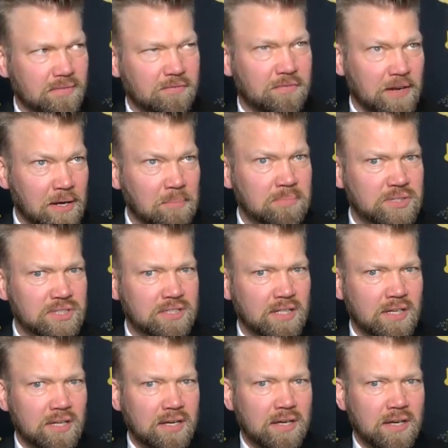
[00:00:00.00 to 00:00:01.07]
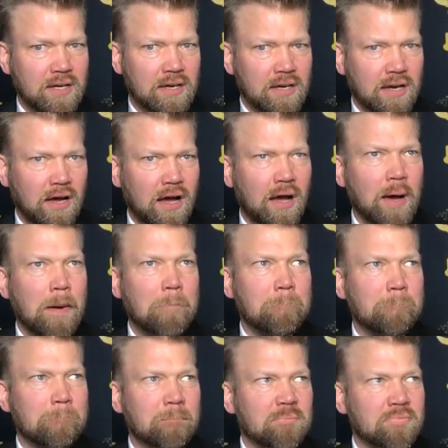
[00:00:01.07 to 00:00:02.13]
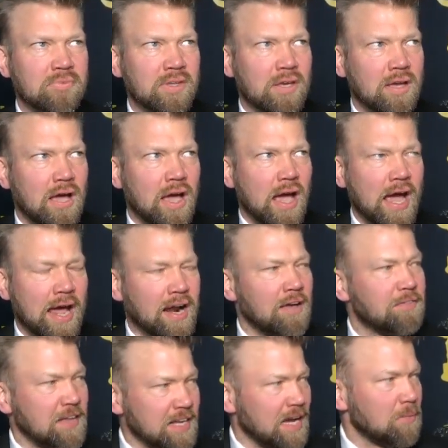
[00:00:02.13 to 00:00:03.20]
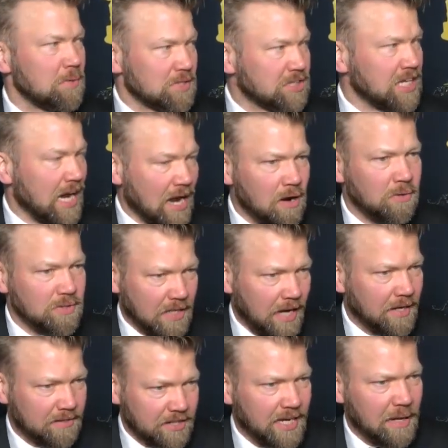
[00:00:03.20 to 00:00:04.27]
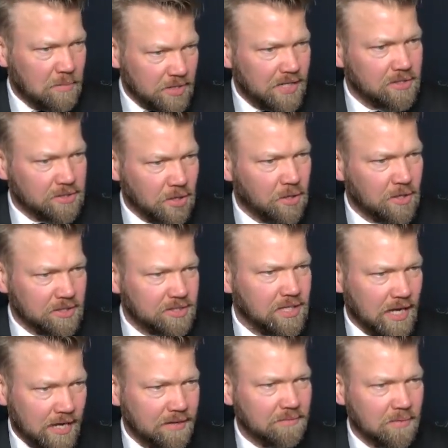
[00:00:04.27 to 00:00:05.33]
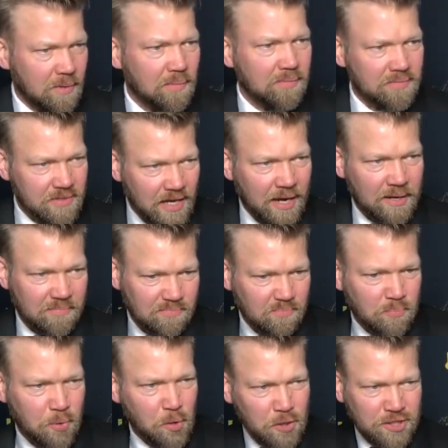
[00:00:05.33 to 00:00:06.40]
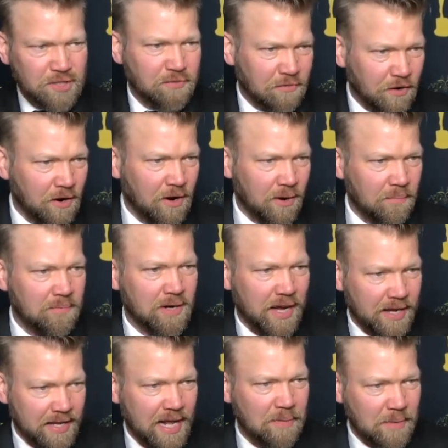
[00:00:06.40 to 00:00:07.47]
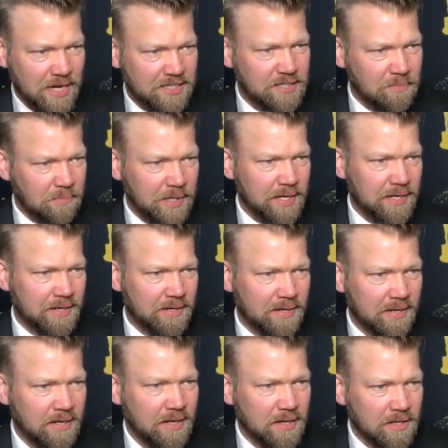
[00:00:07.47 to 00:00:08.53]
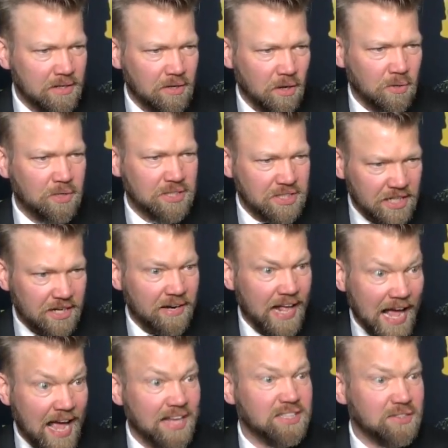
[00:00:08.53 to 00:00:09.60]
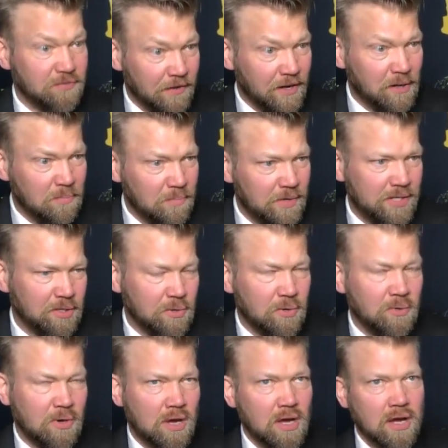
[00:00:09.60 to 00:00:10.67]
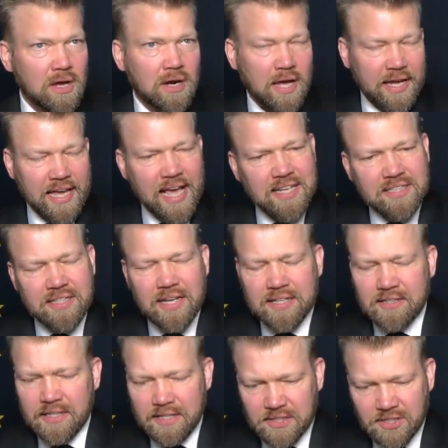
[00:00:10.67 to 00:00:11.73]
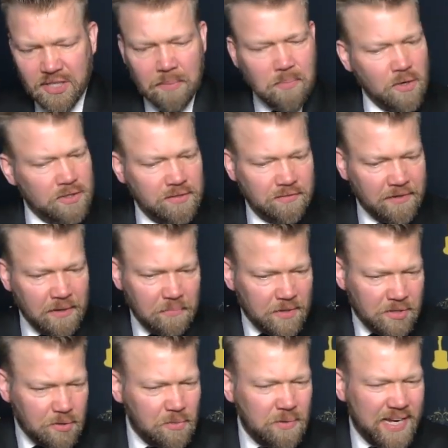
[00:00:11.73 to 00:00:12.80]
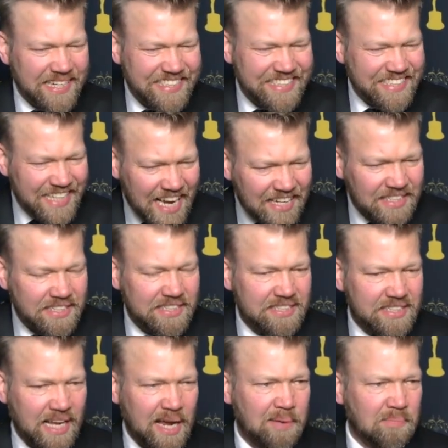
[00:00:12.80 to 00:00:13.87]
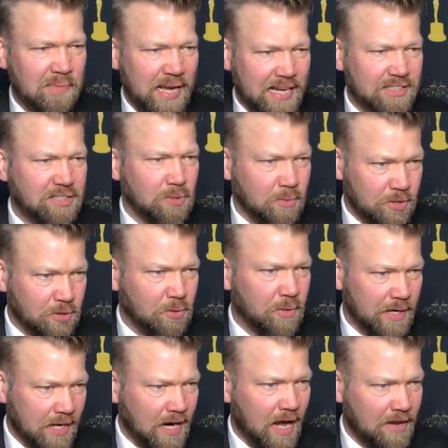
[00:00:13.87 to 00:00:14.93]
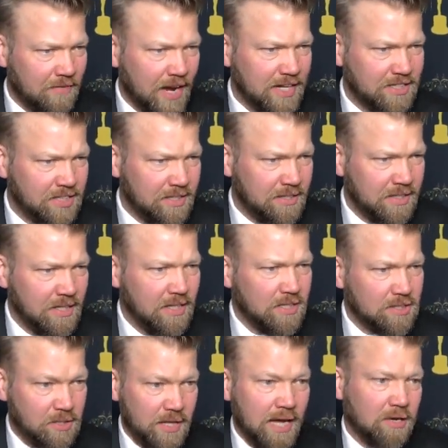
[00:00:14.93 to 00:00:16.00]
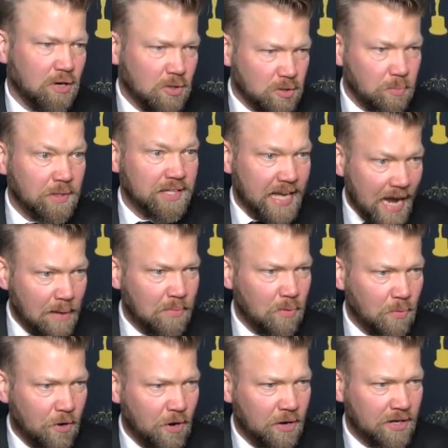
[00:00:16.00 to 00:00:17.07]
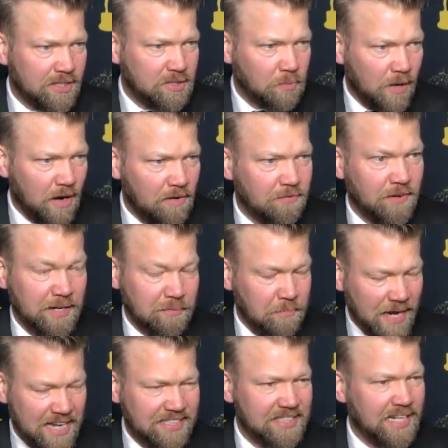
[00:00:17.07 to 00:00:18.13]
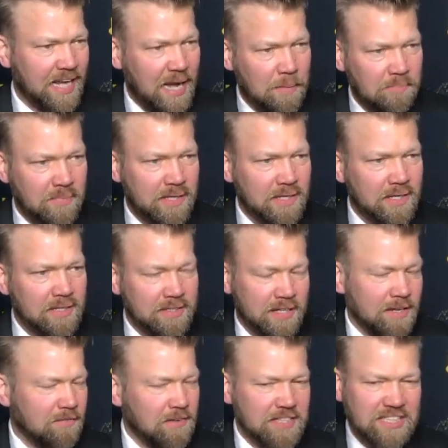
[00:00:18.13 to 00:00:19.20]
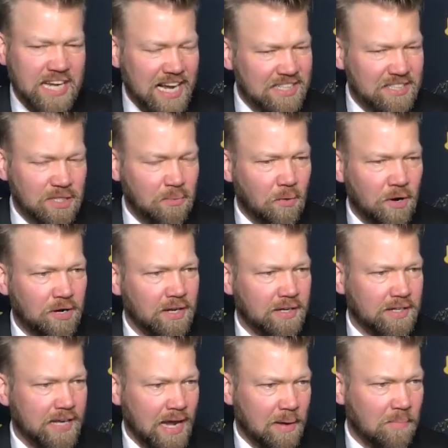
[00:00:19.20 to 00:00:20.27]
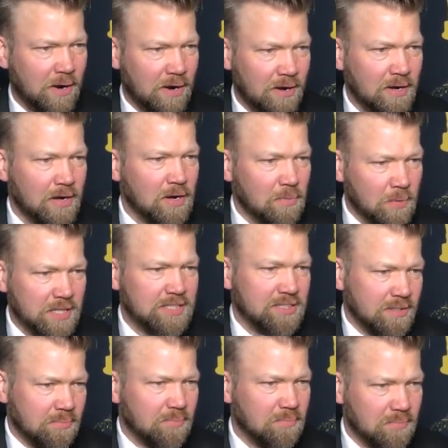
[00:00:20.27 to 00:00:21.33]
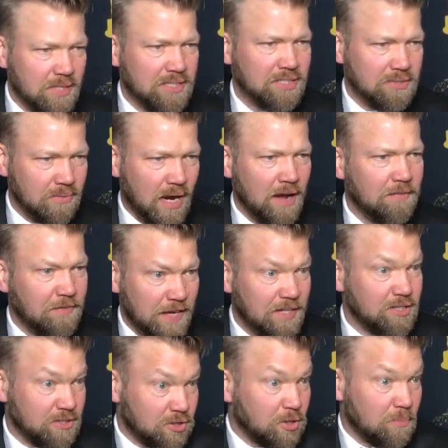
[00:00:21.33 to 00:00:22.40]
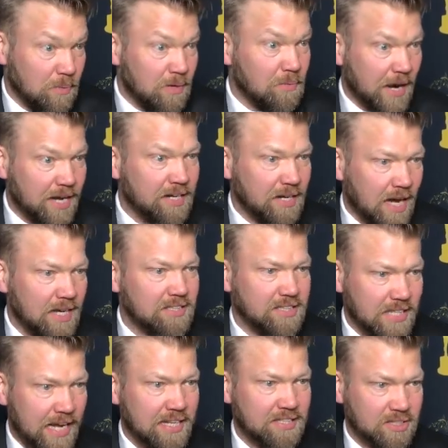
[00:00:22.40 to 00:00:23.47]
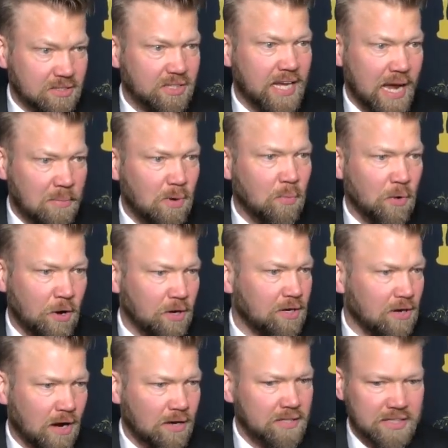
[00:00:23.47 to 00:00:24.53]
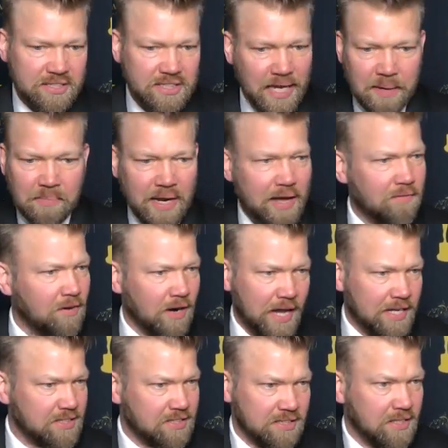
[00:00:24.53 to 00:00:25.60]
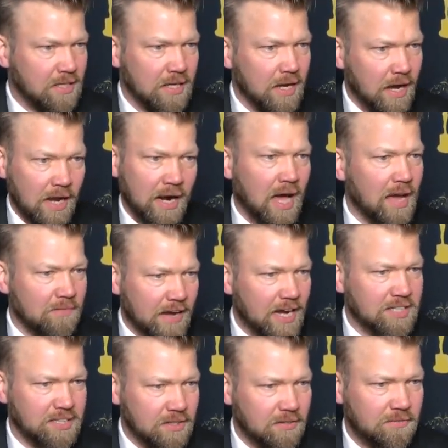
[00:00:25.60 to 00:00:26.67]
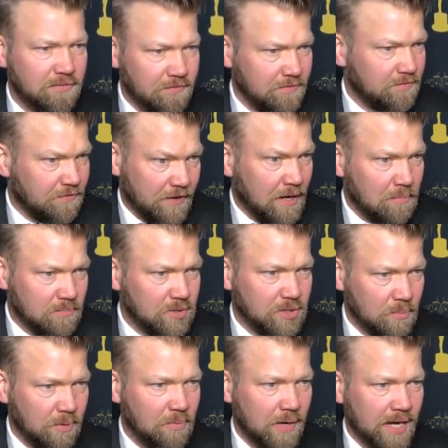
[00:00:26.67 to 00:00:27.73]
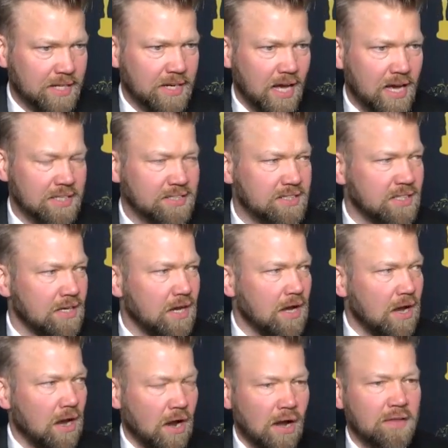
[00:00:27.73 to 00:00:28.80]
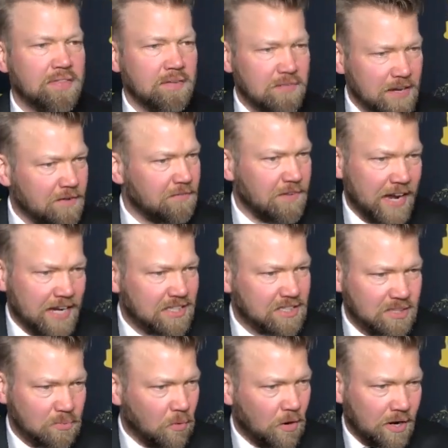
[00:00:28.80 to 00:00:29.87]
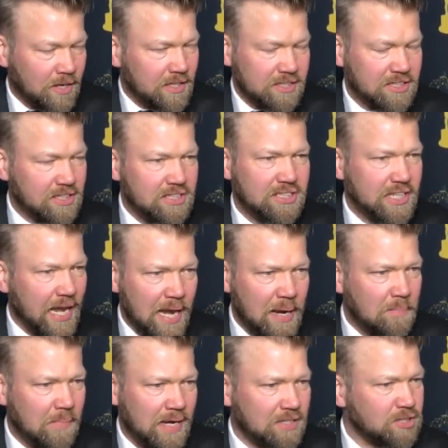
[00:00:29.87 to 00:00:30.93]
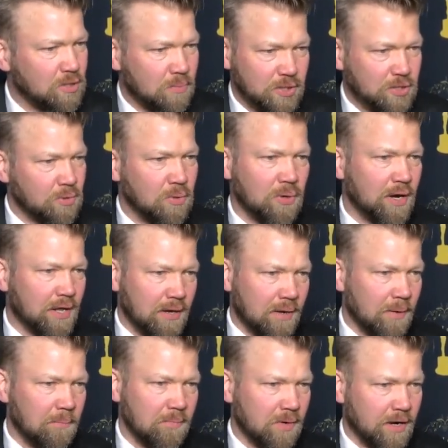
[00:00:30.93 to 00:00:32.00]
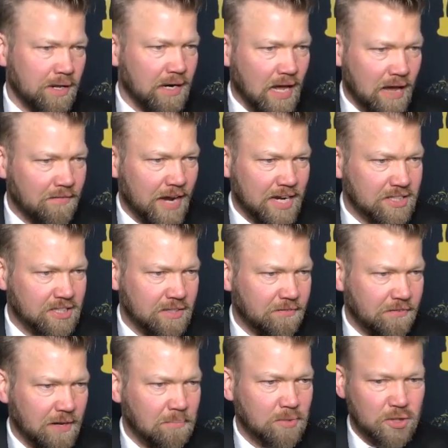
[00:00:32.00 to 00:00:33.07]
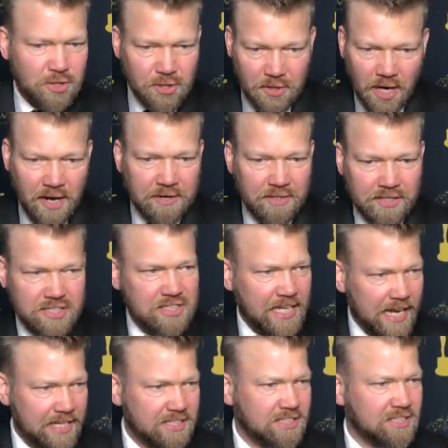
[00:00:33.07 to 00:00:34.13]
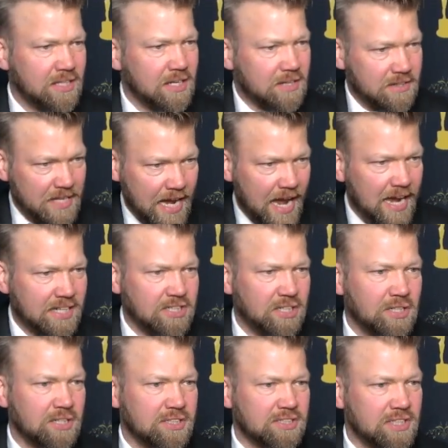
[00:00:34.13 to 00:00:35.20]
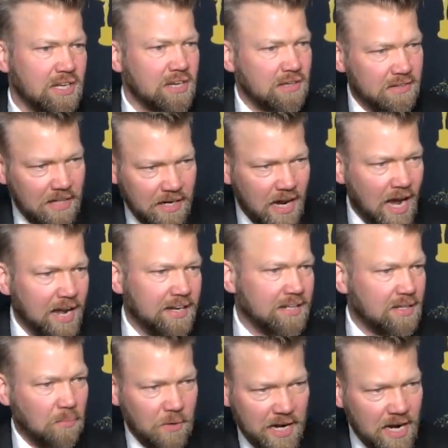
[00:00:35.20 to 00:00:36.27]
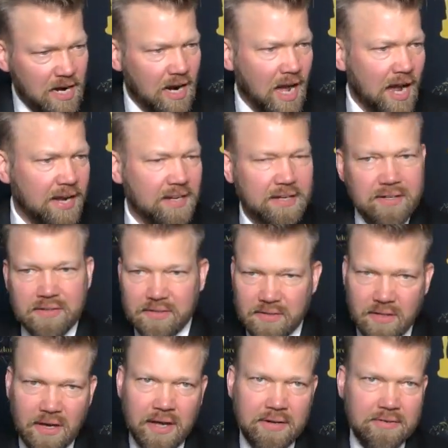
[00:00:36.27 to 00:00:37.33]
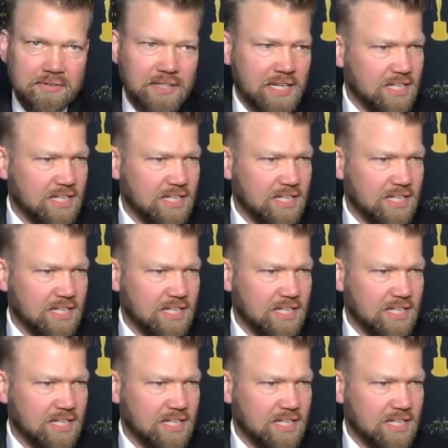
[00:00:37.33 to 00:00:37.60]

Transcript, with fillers: films. Um, and I think I would tout like Guillermo del Toro's like uh, like push for like animation being you know considered as film. We do like as, as, in a stop motion film we do exactly the same as you would do in a live action so that goes with camera work as well Frank Passingham did a fantastic work on camera which which i think should be recognized as camera work on the same level as a live action film should be recognized uh, the vfx work is the same as you would do on a on a live action film because you got the sets the actors the lighting the real light and and the